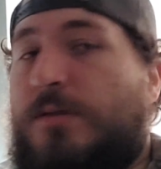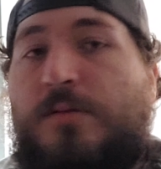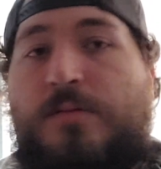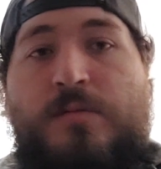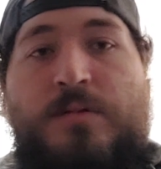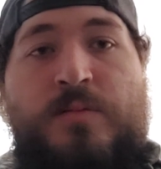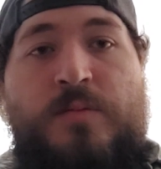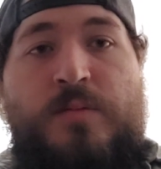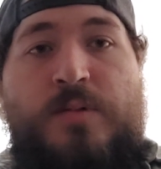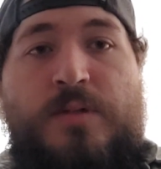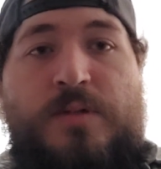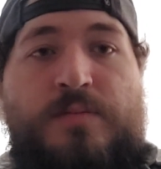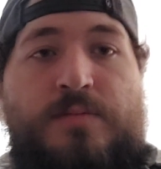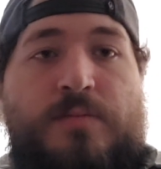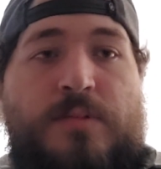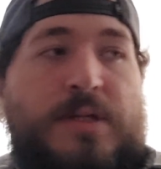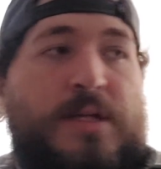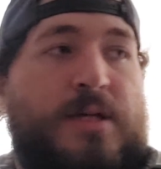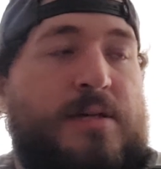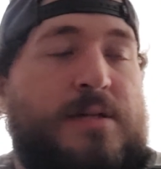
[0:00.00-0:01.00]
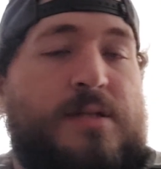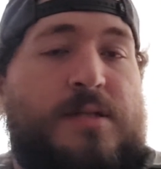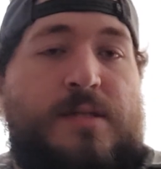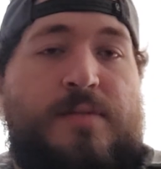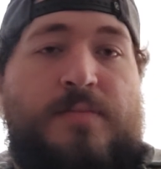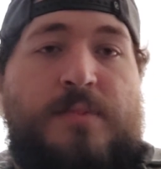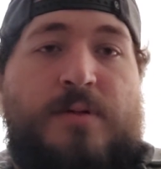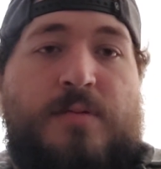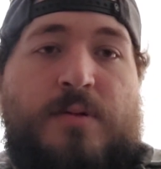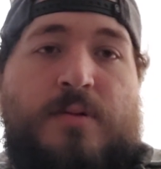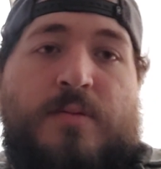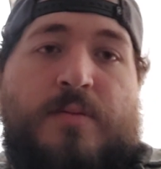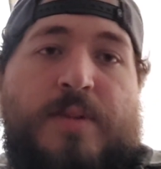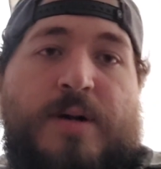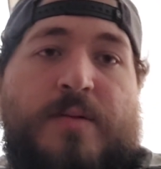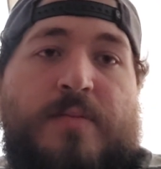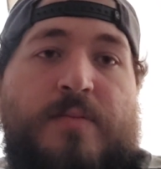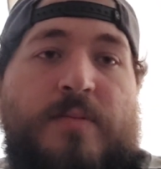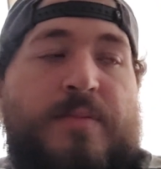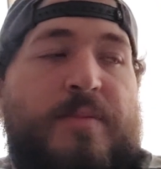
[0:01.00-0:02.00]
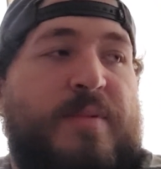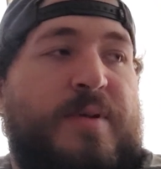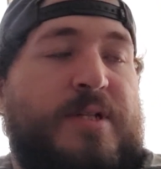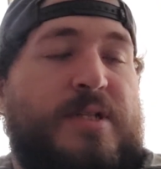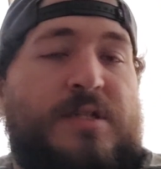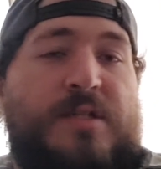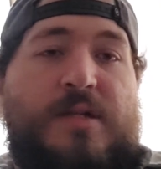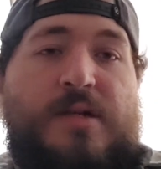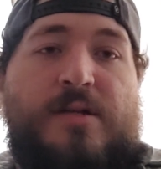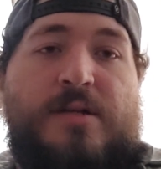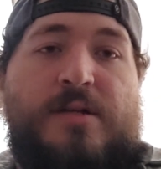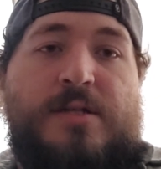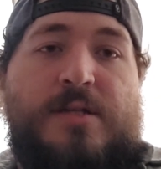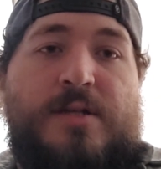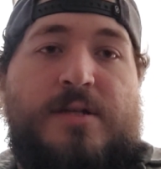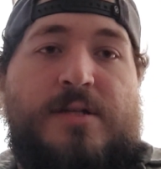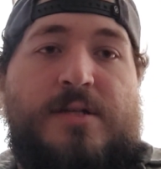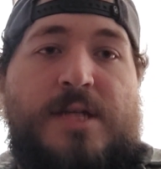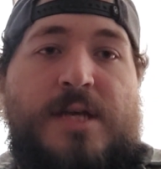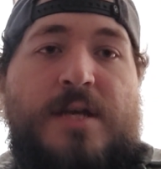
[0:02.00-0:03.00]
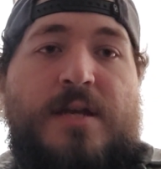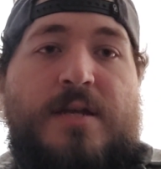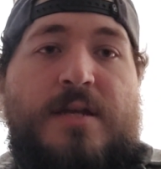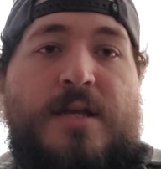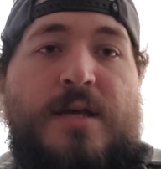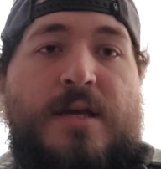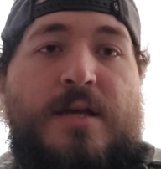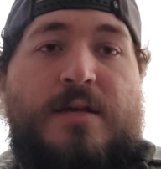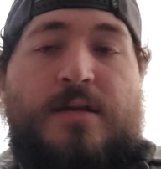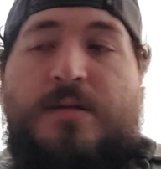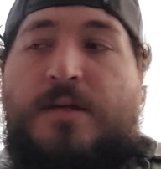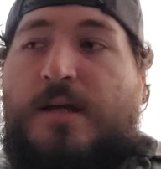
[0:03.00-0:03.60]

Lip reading: And what else is it? What much there is there to say to that?